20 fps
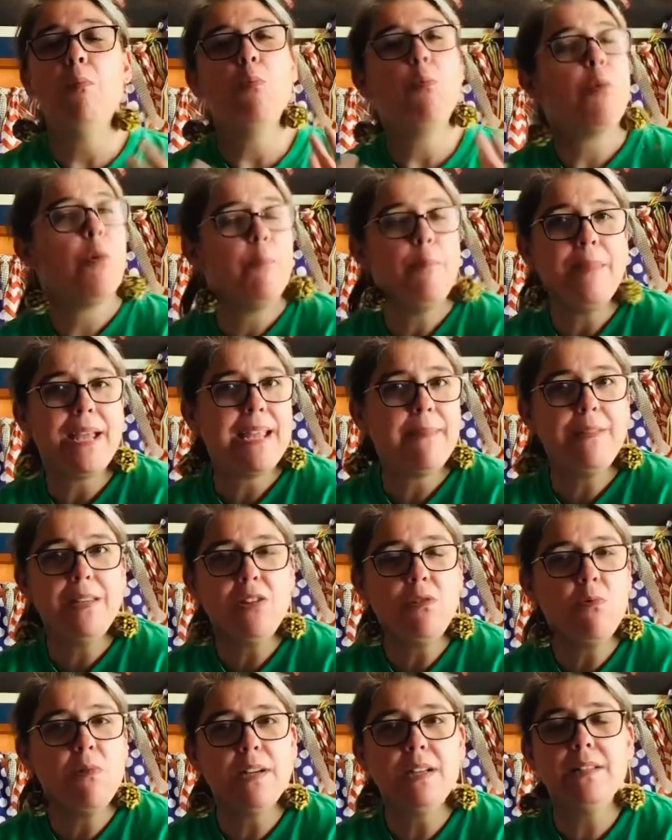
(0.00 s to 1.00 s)
maybe you
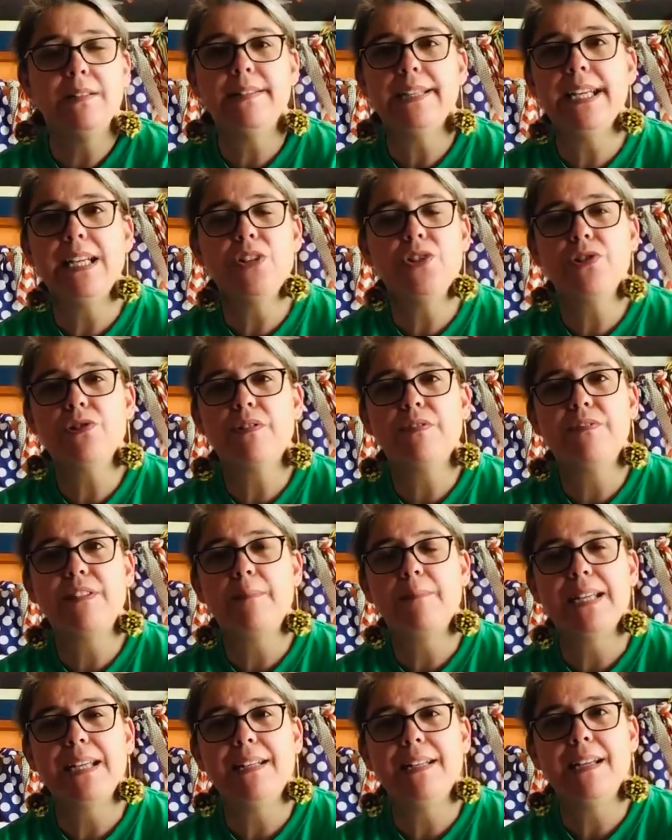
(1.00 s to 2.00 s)
want to lead your
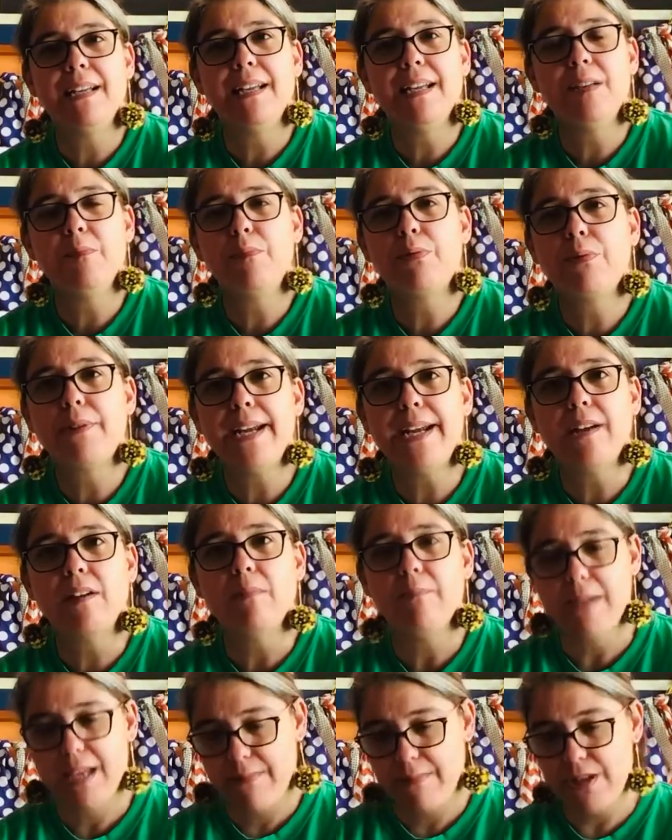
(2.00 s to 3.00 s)
familia in prayer,
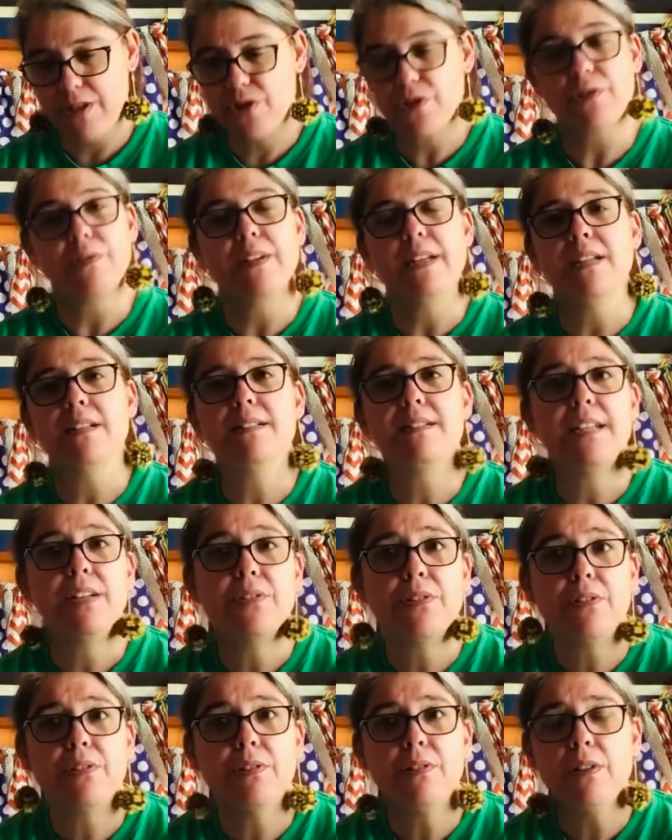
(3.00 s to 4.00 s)
maybe during
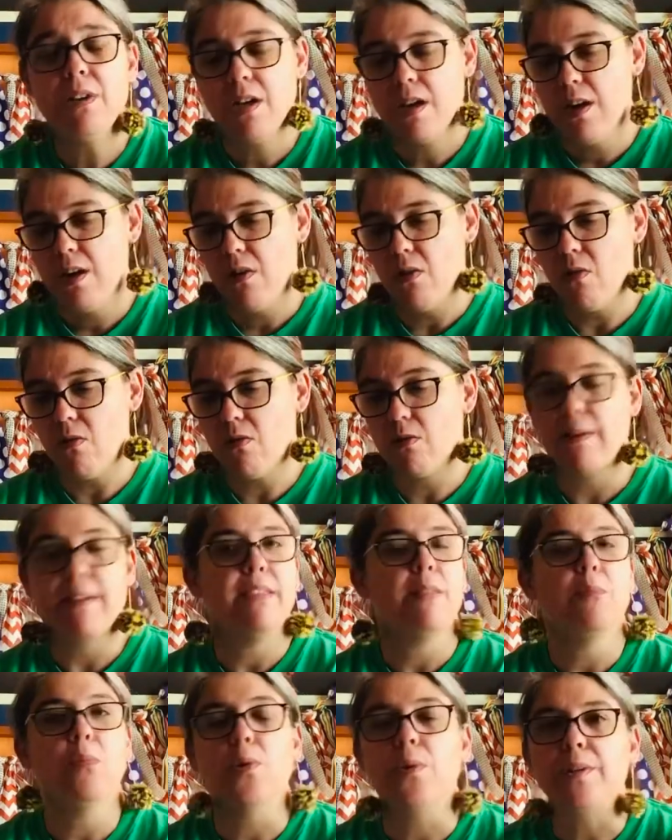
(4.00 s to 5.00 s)
dinner or in the
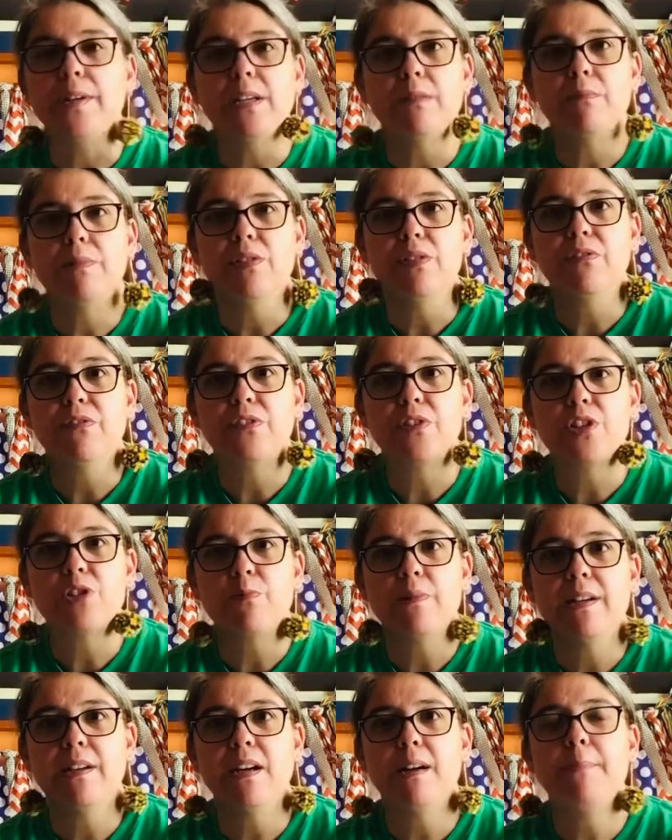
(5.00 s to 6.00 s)
morning when you first
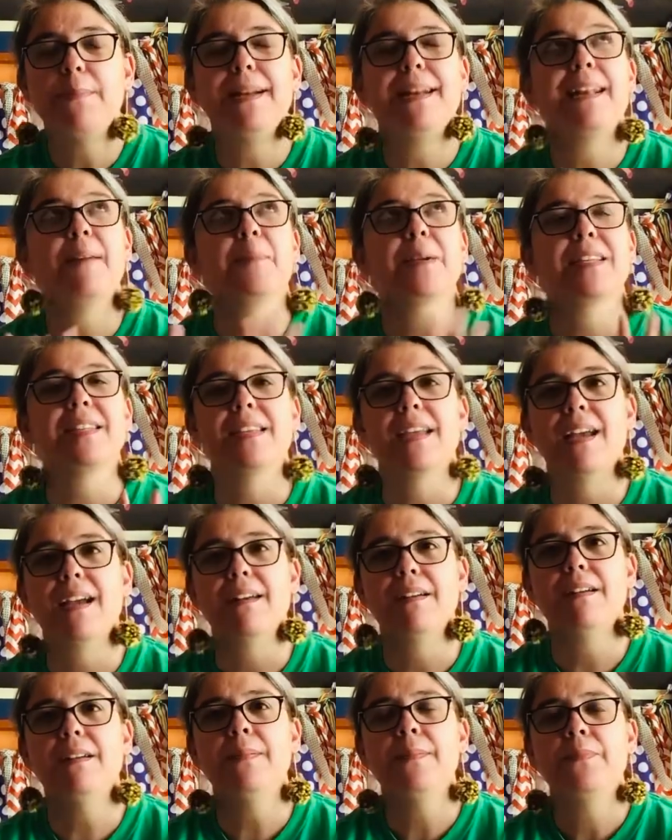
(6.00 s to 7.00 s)
wake up en la
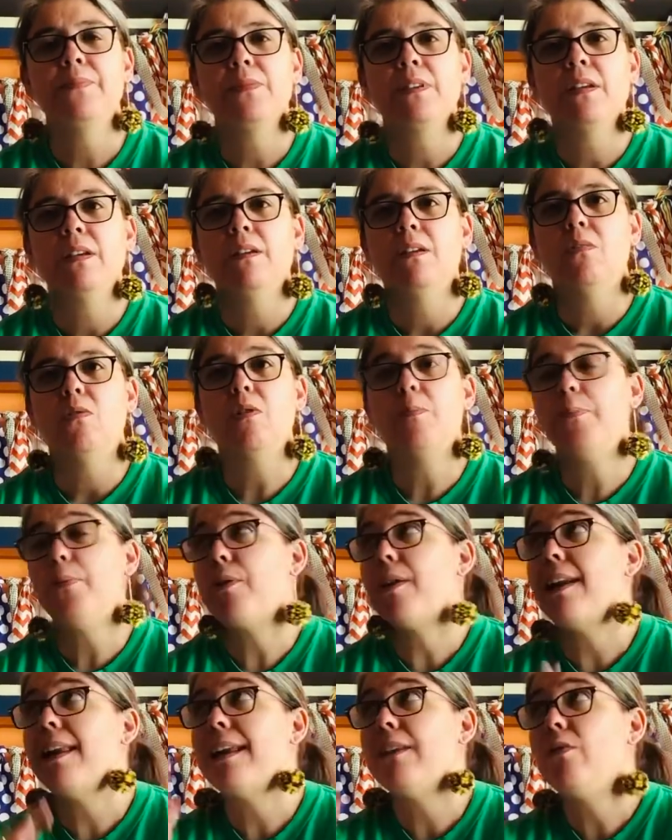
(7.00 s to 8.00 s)
mañana, or por
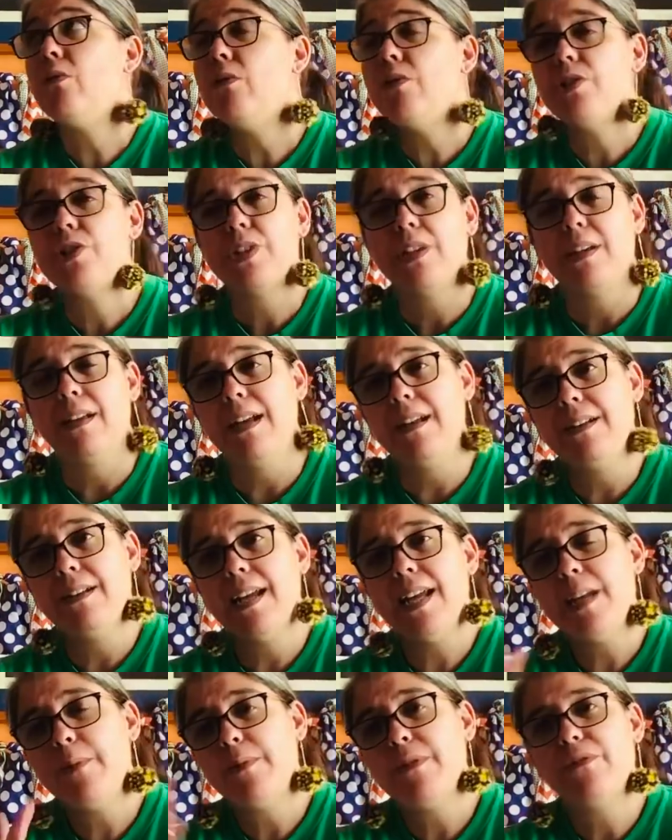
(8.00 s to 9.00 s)
la noche, at
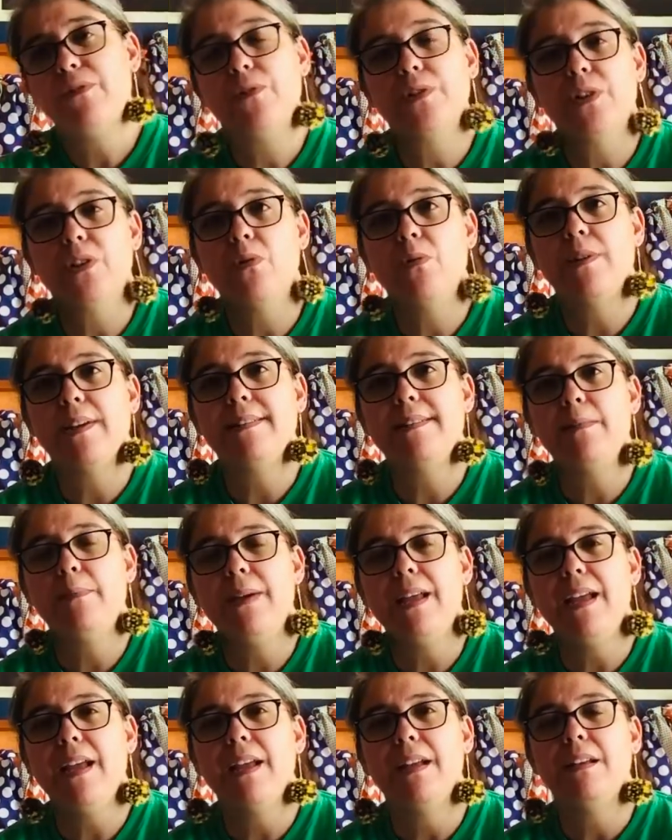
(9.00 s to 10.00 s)
night before you're going to
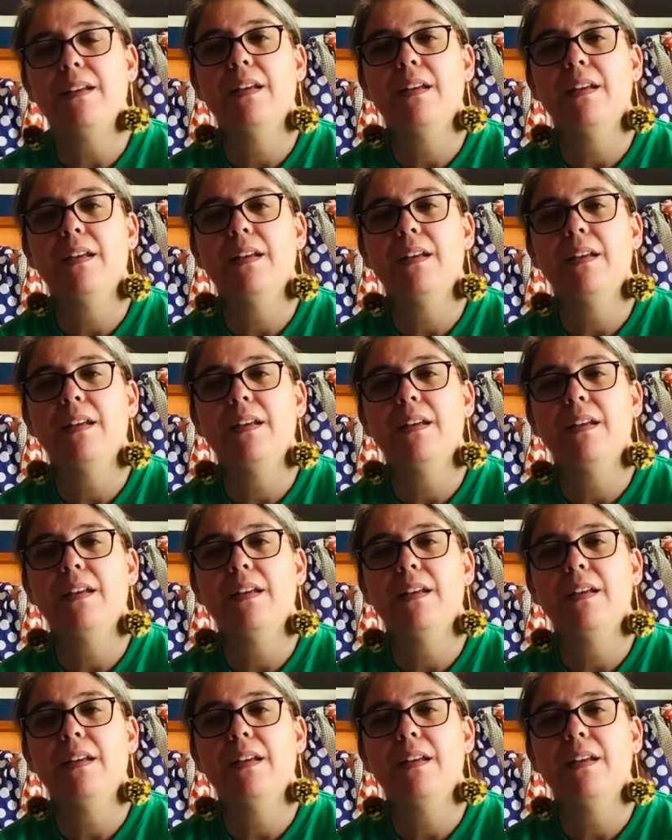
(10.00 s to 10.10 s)
bed.